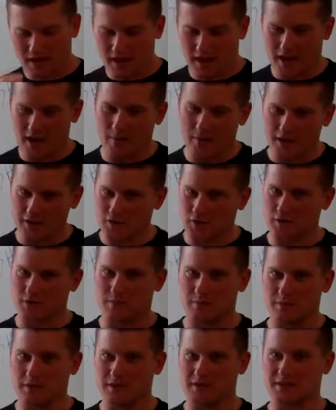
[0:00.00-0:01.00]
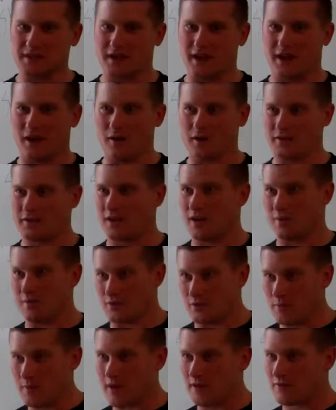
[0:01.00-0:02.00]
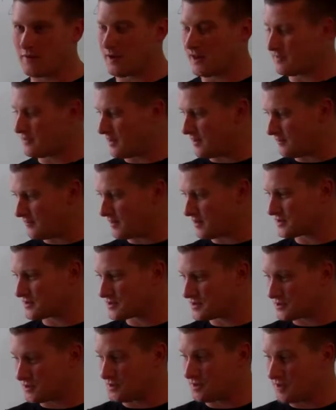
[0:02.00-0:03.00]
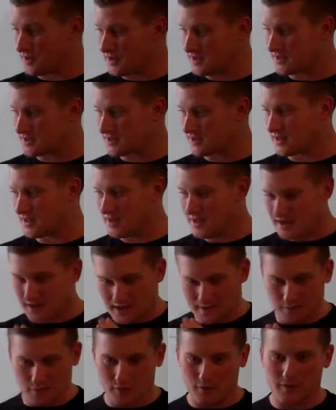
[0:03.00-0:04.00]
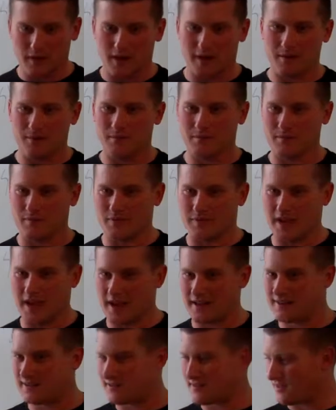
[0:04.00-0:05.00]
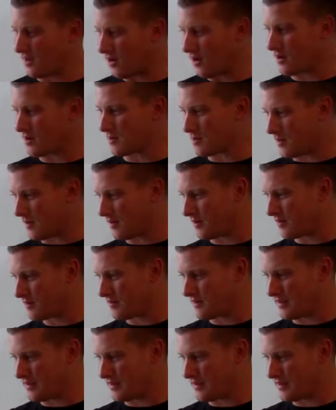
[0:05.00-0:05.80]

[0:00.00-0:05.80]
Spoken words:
Anybody joins the military, I always tell them, you make for us that first 2 weeks in boot camp, that's the hard part.